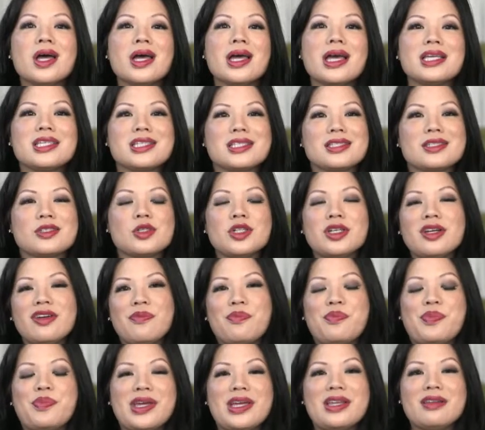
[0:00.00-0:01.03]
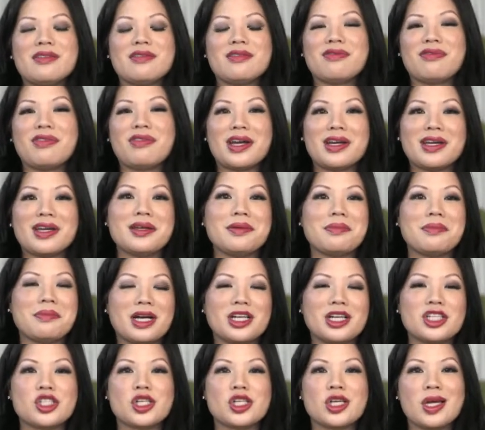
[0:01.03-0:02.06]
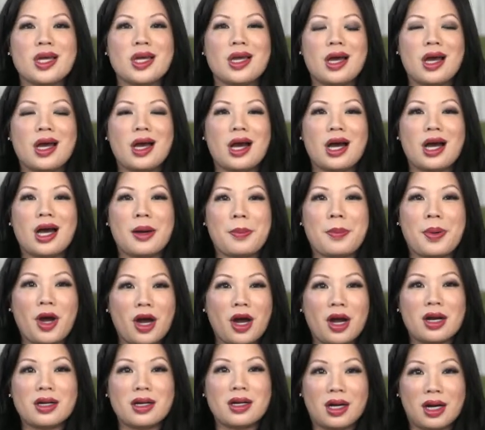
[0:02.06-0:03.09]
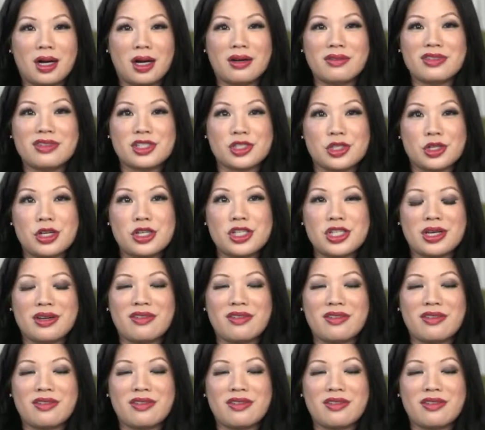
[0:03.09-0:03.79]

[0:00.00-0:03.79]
It's sort of been very much part of search.